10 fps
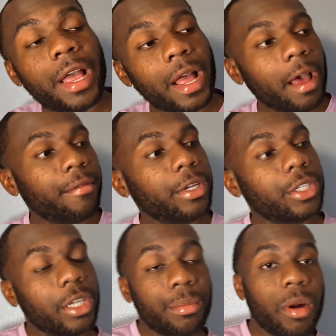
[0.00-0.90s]
I
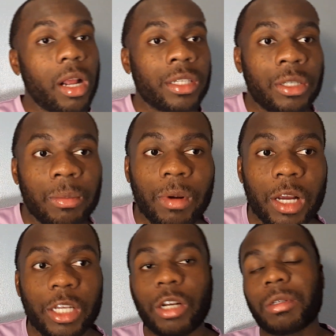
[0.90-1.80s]
eventually get brought to
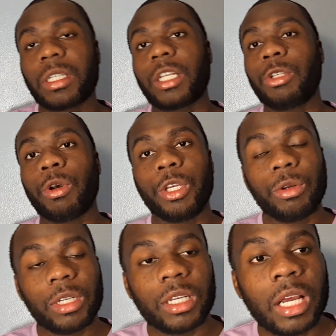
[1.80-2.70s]
my, you know, sent to a
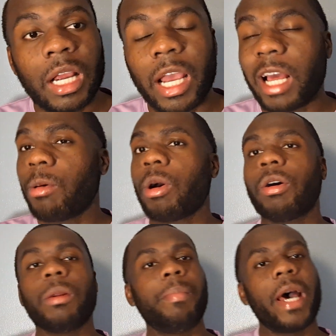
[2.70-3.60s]
unit, and I'm
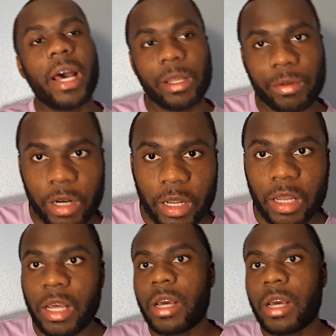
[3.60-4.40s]
going to Path, right?